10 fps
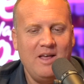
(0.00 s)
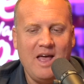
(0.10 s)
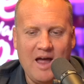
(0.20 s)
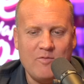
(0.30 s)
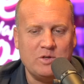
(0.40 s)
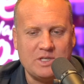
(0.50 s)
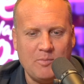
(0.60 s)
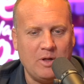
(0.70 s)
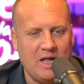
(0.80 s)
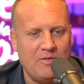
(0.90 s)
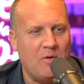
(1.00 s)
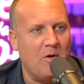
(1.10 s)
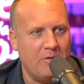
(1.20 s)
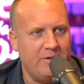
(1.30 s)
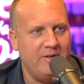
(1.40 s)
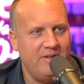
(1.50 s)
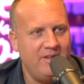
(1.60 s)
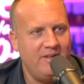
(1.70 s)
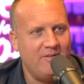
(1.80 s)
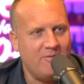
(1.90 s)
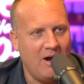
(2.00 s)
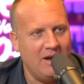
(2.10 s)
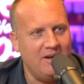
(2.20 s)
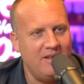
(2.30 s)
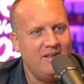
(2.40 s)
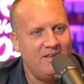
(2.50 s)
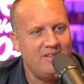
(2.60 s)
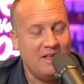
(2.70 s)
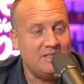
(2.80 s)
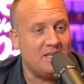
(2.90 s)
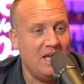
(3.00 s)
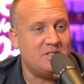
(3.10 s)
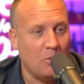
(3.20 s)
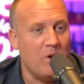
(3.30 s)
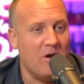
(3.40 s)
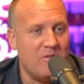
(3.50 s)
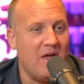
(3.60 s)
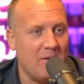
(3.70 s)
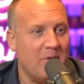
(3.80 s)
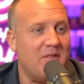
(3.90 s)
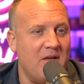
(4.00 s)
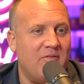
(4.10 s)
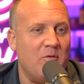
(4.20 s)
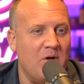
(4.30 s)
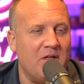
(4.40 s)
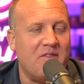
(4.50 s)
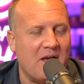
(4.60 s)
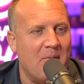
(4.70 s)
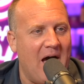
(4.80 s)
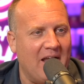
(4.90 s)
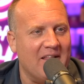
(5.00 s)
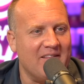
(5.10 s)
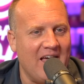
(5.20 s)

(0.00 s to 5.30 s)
Everyone's going to pull out their own, right? It's a weird thing, but if you really think about it, like